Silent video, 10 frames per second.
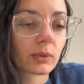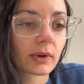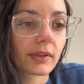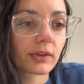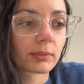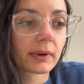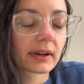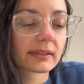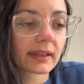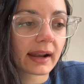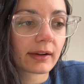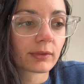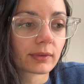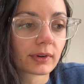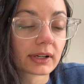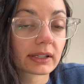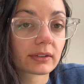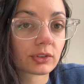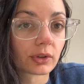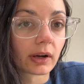one of those books that I really
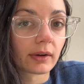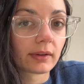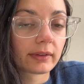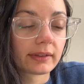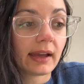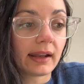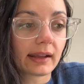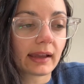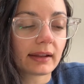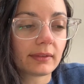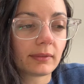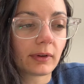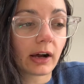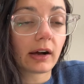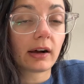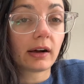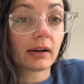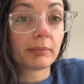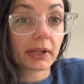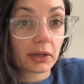struggled. And again, uh,
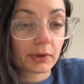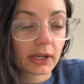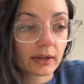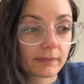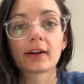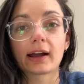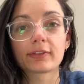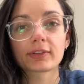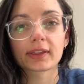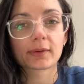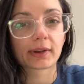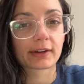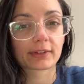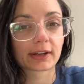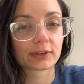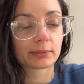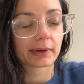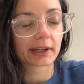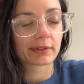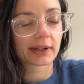buddy read. I feel like whenever I do
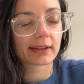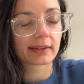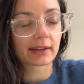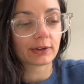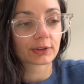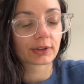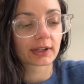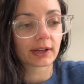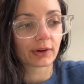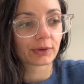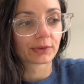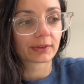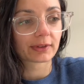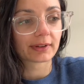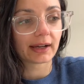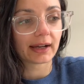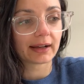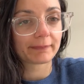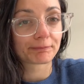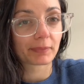buddy reads, it usually goes
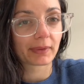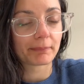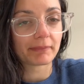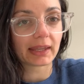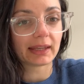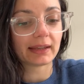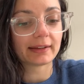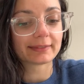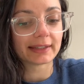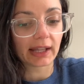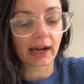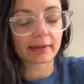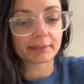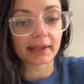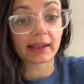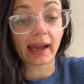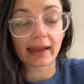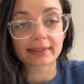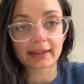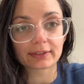um, me not being
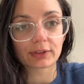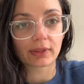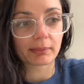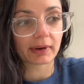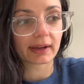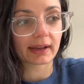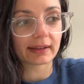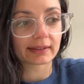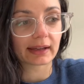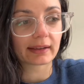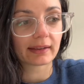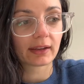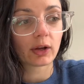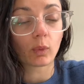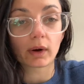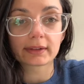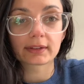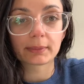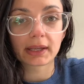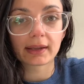as into the book as I want
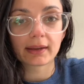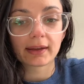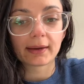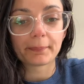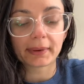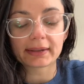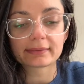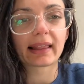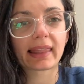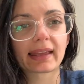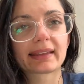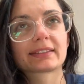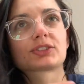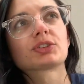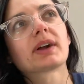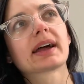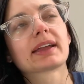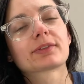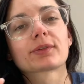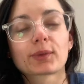to be but like
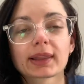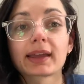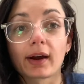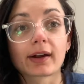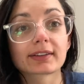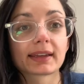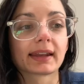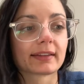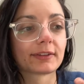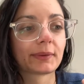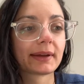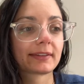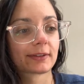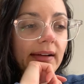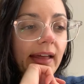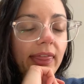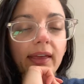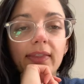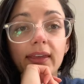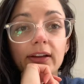trying really hard to get into it. I
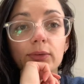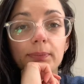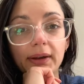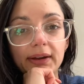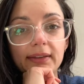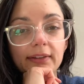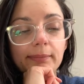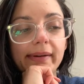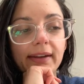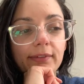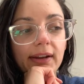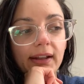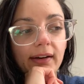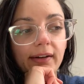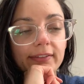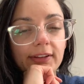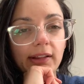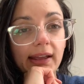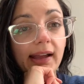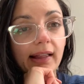think the experience of buddy reading also
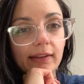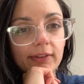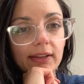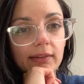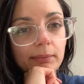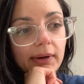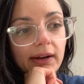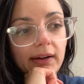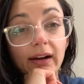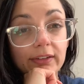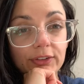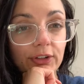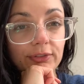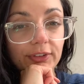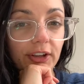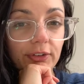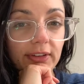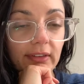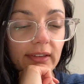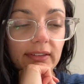like elevates a book onto your favorites list